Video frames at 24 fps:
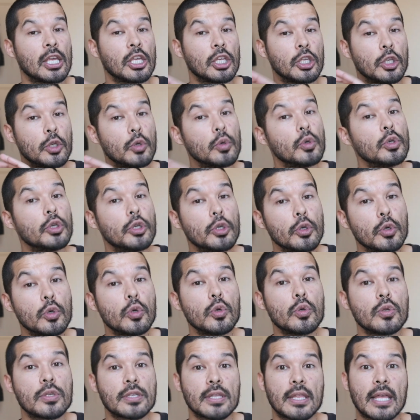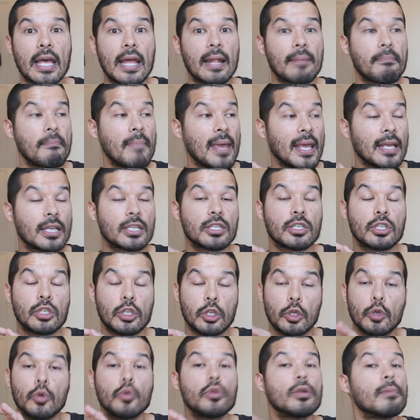you use that
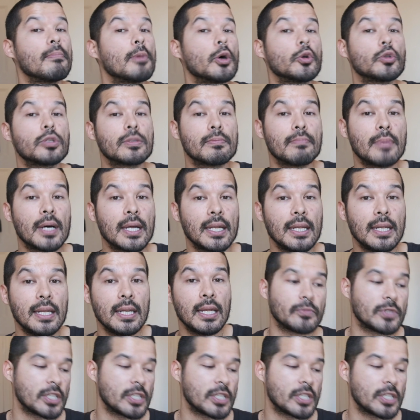makes you the most money,